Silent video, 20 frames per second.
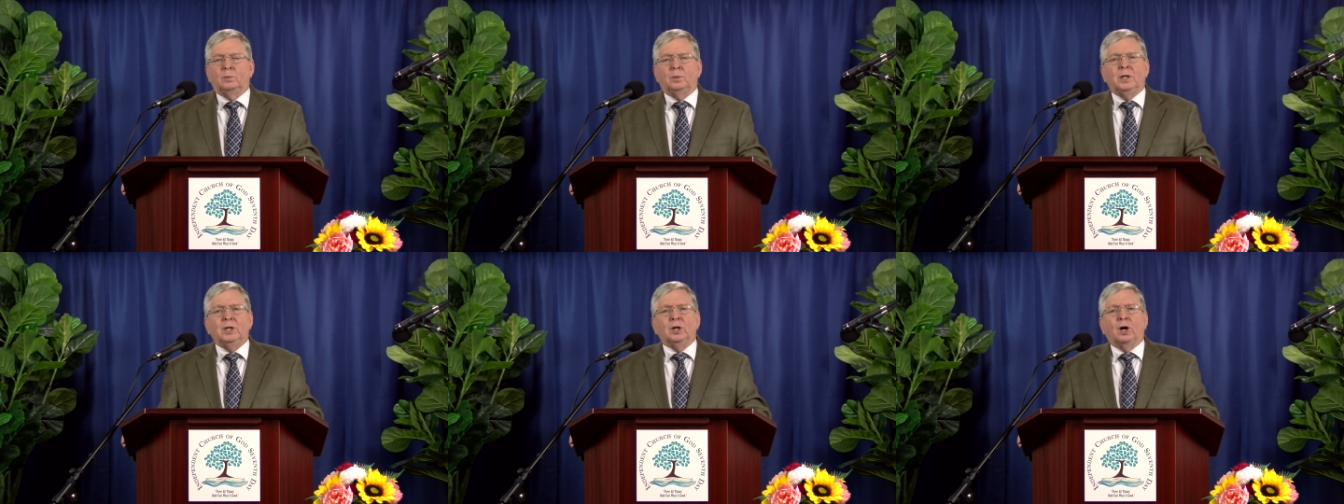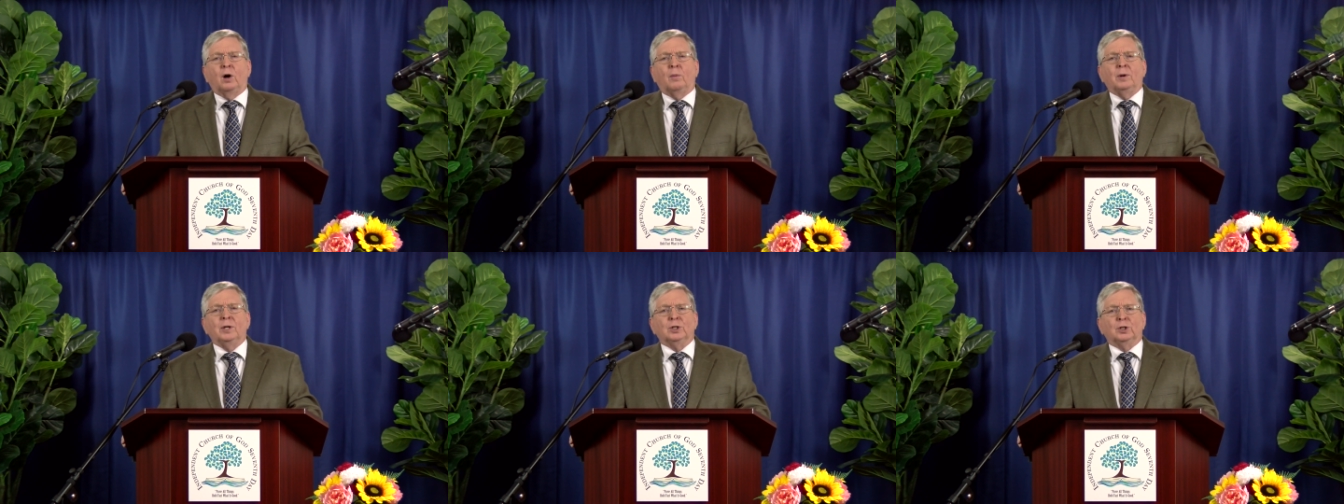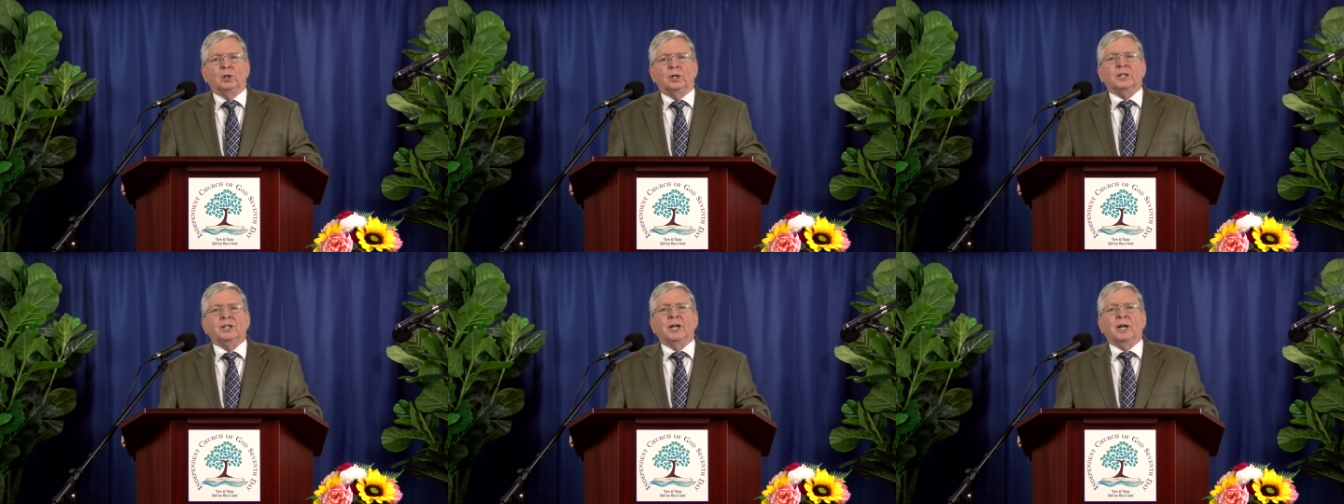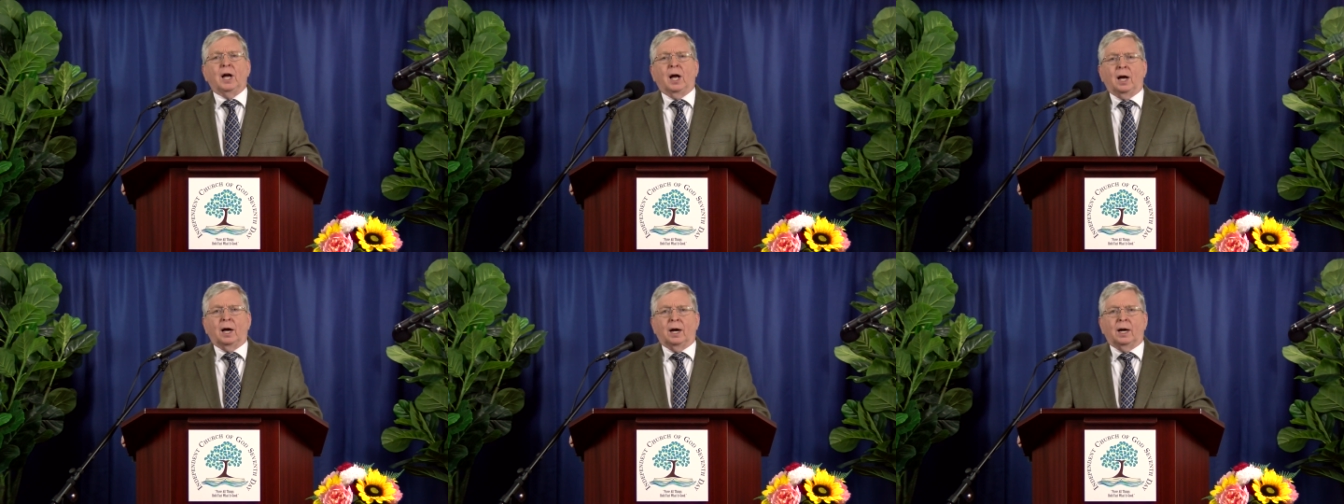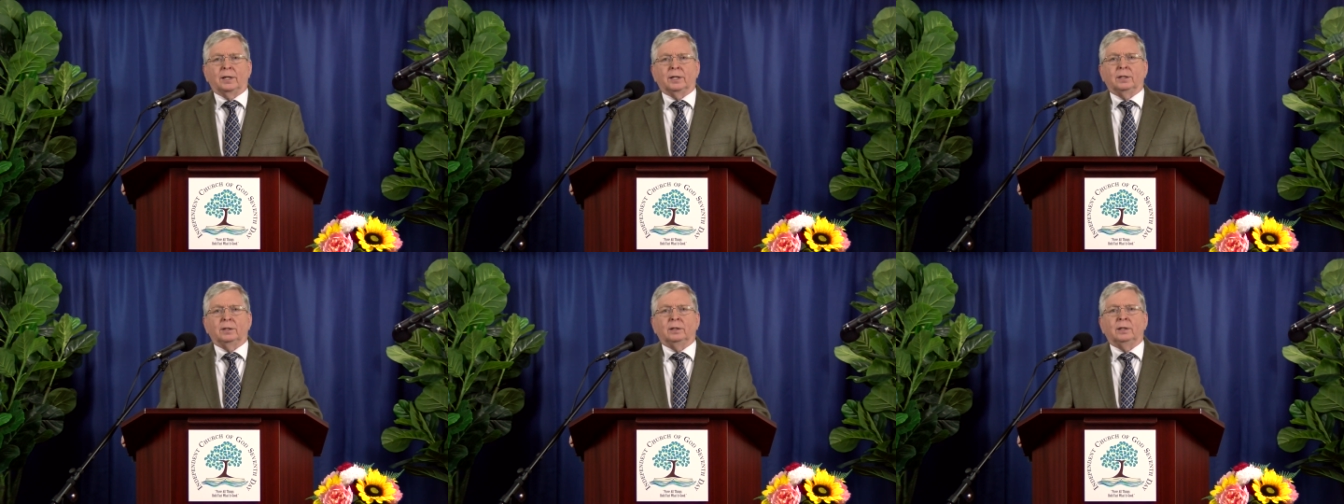We need to always look to
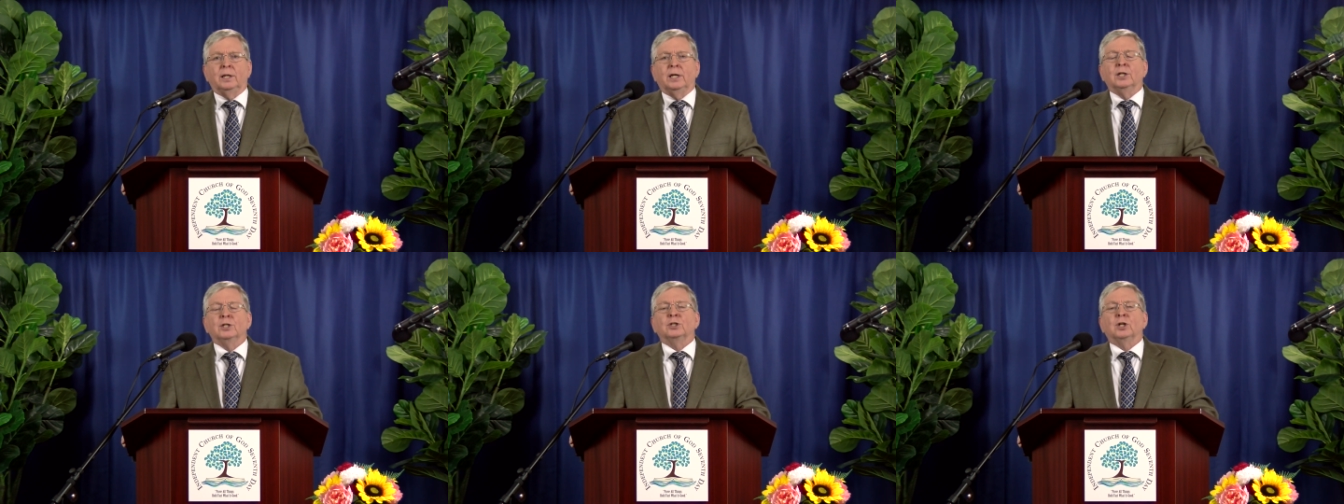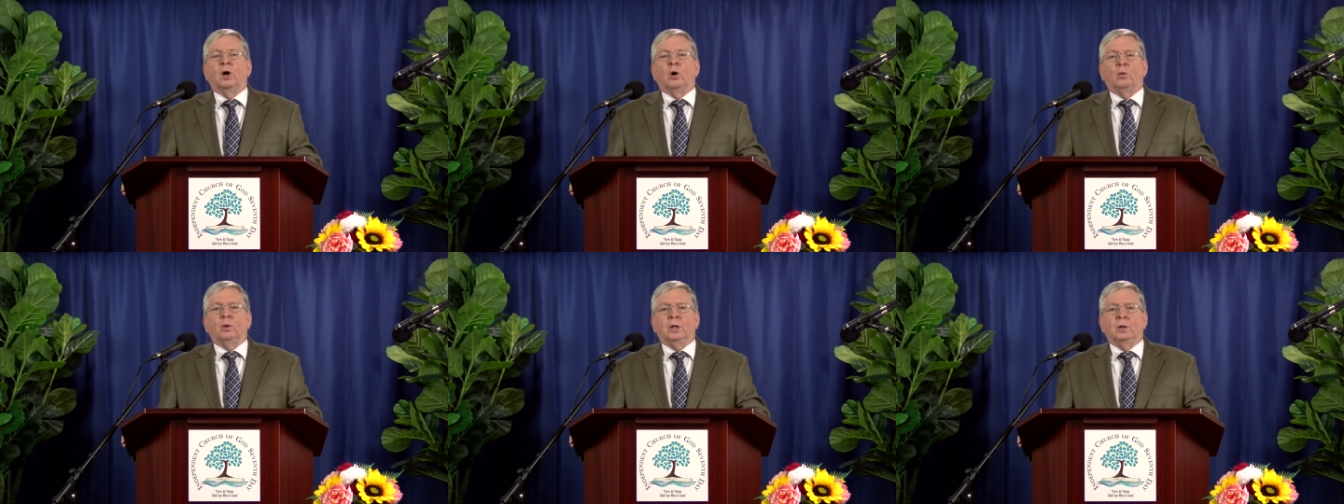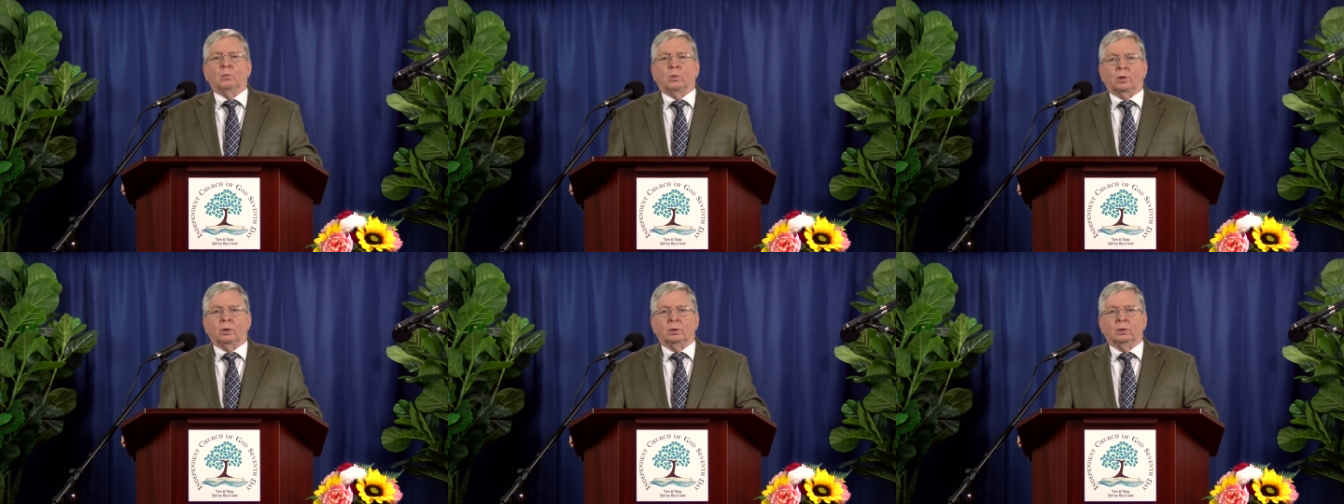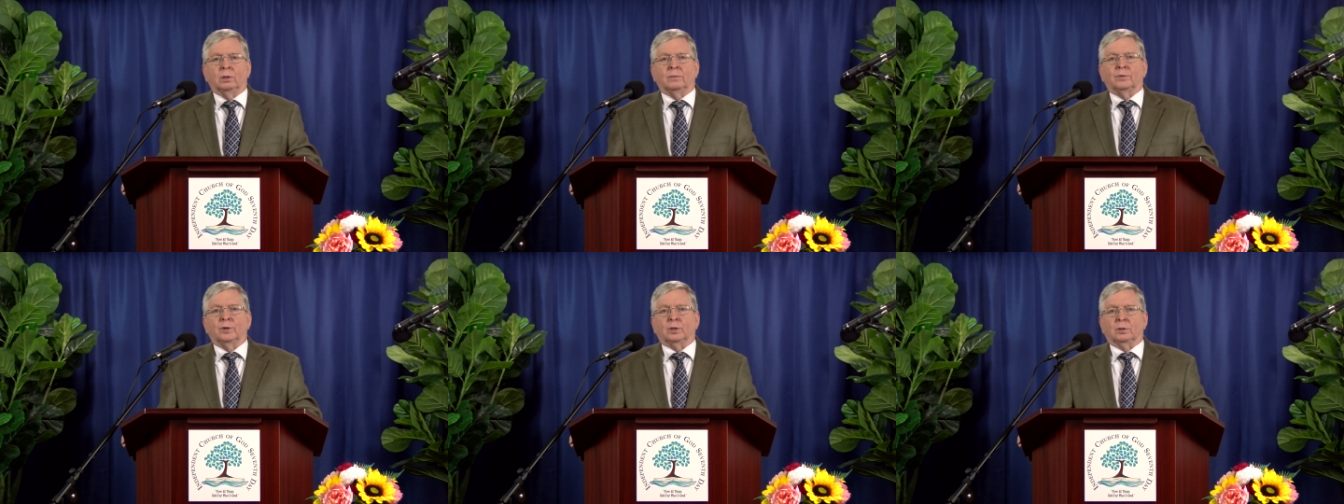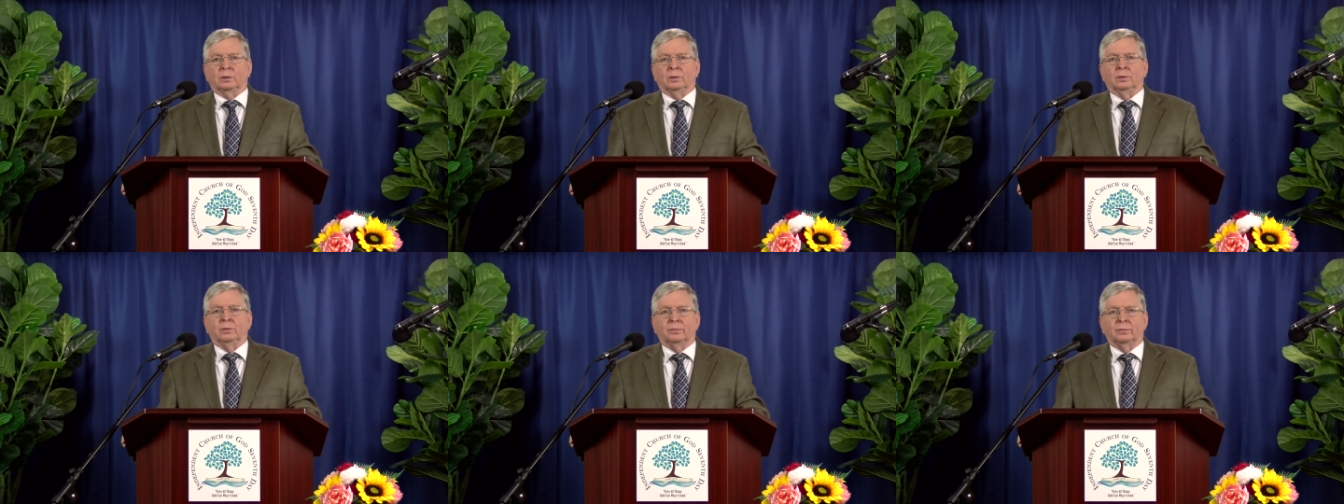God and His holy word for
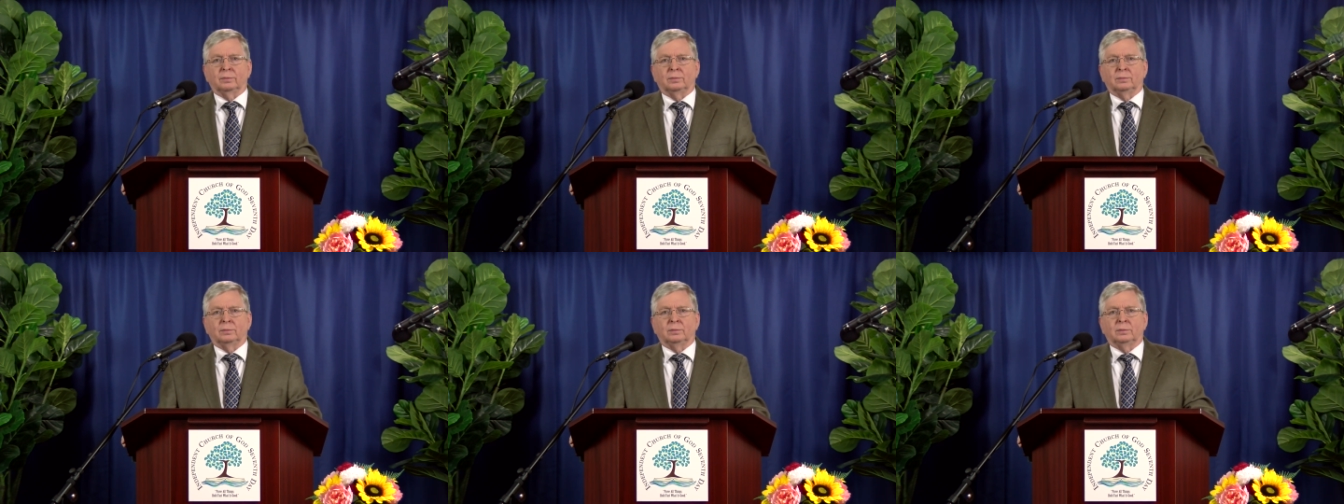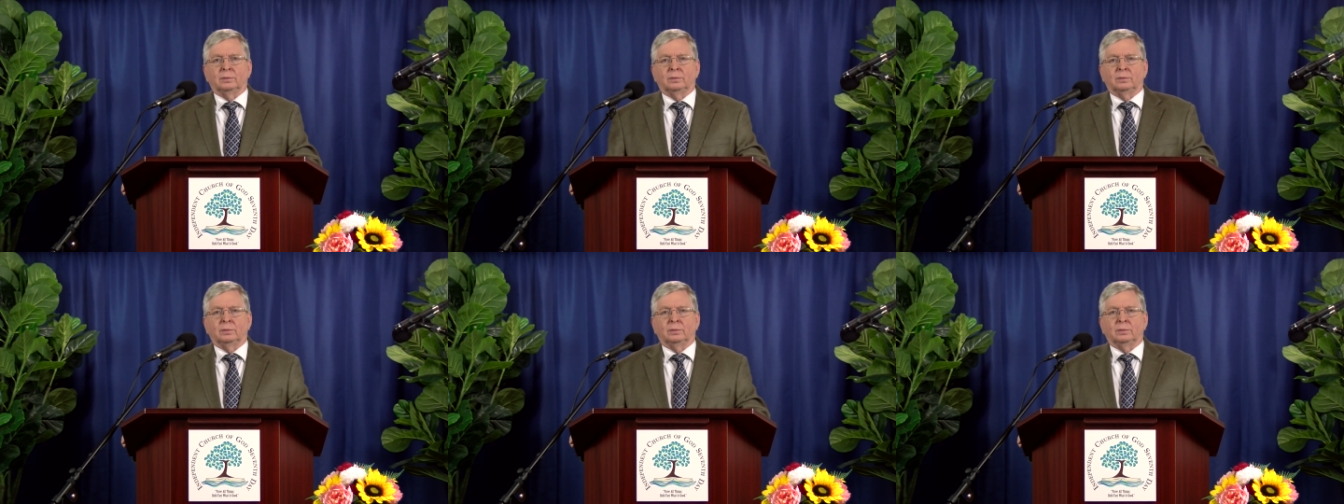truth.